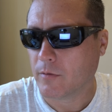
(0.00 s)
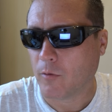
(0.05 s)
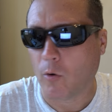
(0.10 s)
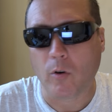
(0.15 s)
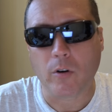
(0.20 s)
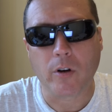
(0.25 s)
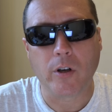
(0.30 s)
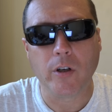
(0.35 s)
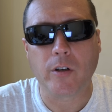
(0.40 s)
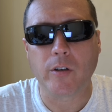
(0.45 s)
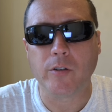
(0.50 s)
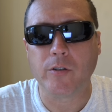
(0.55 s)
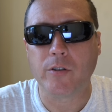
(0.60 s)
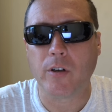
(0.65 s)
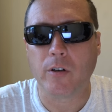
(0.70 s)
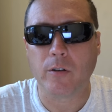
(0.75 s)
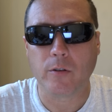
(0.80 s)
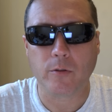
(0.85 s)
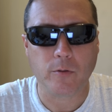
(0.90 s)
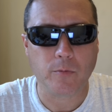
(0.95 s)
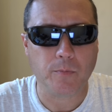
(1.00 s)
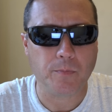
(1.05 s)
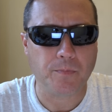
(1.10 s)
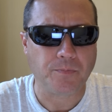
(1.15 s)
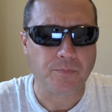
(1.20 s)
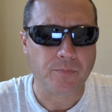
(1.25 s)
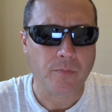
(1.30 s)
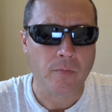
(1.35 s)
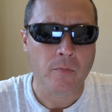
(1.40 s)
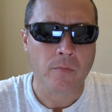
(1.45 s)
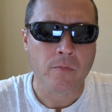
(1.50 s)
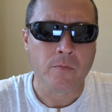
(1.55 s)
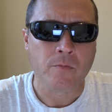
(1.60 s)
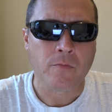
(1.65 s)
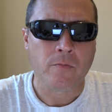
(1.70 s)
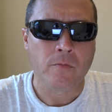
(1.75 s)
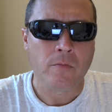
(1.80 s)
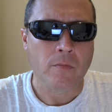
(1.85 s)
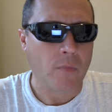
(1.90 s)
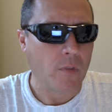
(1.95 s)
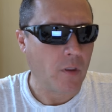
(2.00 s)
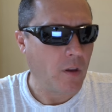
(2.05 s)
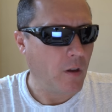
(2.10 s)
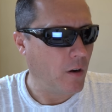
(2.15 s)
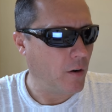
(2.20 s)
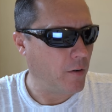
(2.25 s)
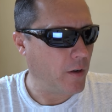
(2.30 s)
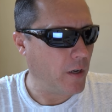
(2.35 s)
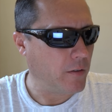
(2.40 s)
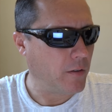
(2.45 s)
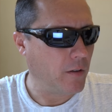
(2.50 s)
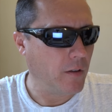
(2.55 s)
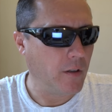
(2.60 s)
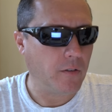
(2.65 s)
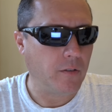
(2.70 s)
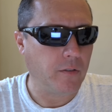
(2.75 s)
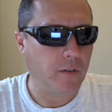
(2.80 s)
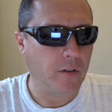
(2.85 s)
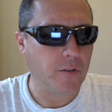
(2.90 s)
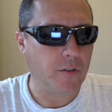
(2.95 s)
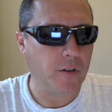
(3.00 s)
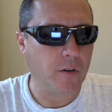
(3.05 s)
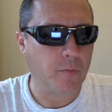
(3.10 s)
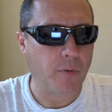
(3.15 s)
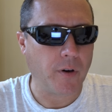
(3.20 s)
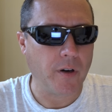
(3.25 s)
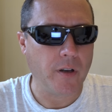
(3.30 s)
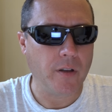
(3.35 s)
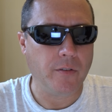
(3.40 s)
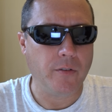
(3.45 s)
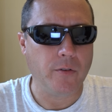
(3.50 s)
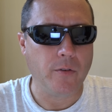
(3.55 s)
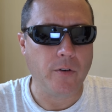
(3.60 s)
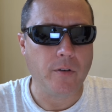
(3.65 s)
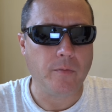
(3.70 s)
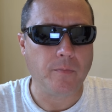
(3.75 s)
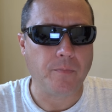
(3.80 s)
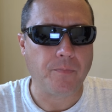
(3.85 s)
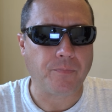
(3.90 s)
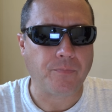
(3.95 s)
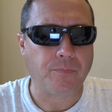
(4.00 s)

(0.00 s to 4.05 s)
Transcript: Or cooking shows. Okay, so let's jump right into it.